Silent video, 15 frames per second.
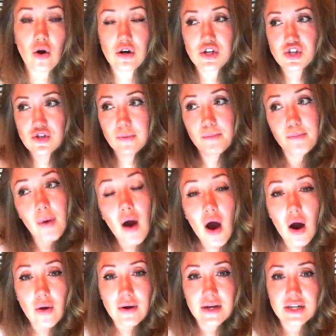or some
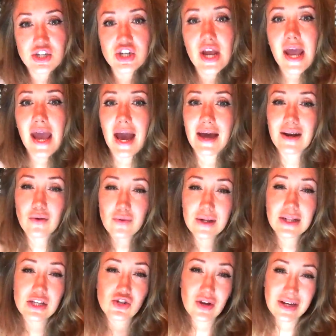porridge, and I
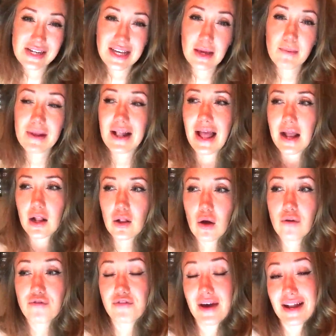really try to keep it like
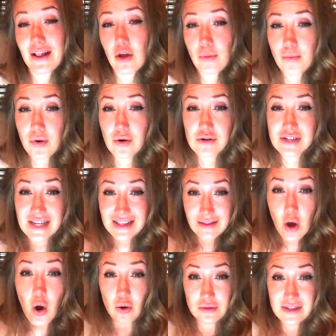low fat, low protein
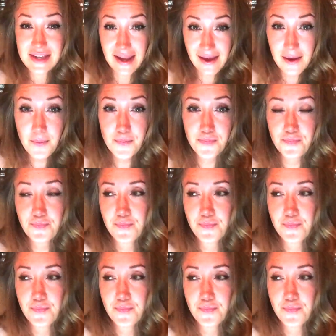the whole day.